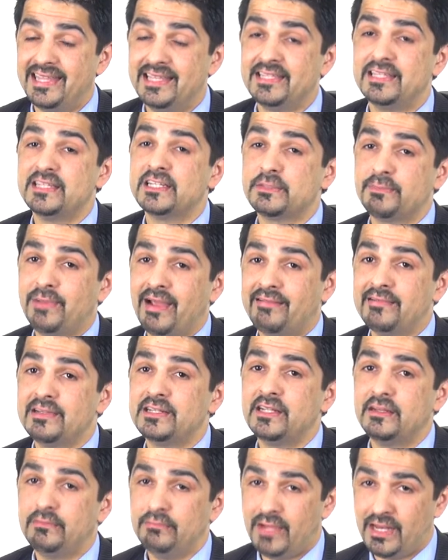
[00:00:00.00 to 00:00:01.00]
there's a
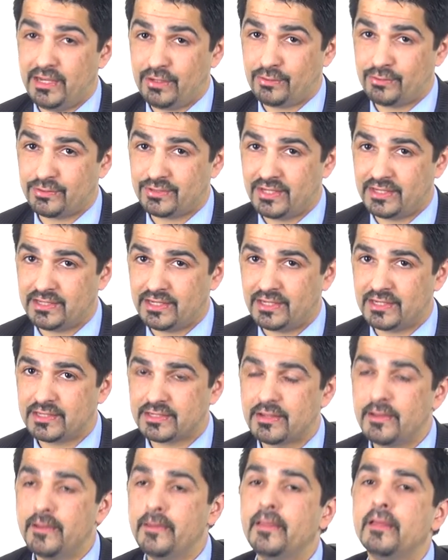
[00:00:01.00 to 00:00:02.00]
disparity in medical
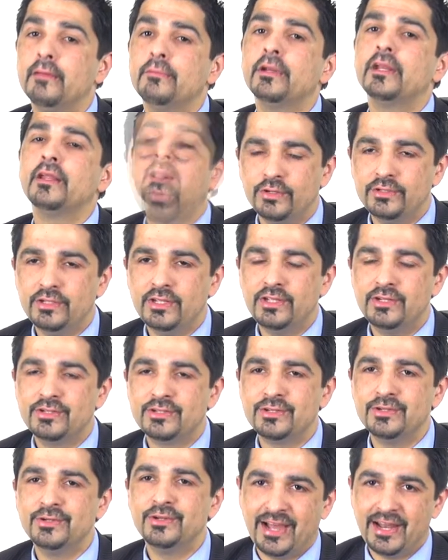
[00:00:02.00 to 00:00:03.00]
settings. But wanting you
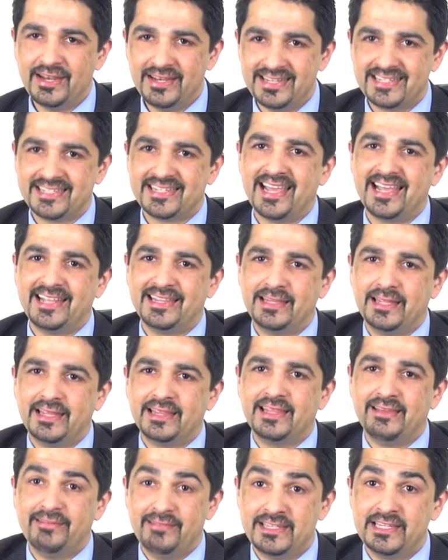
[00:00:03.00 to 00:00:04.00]
to understand
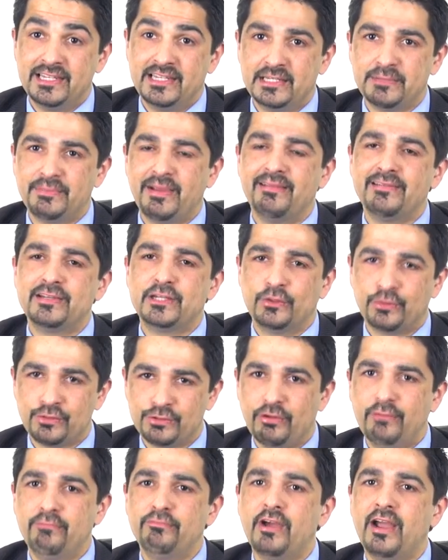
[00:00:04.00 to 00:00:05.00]
that there is a disparity
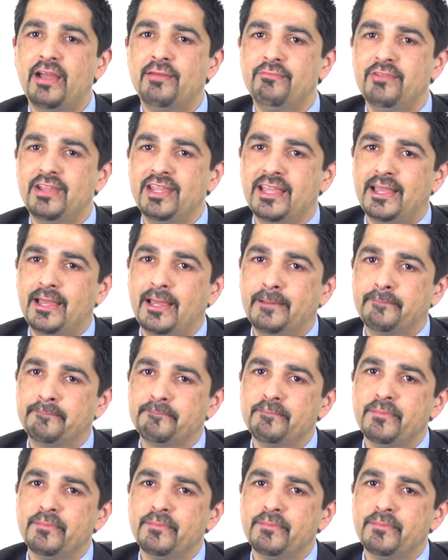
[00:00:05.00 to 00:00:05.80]
also in primary care.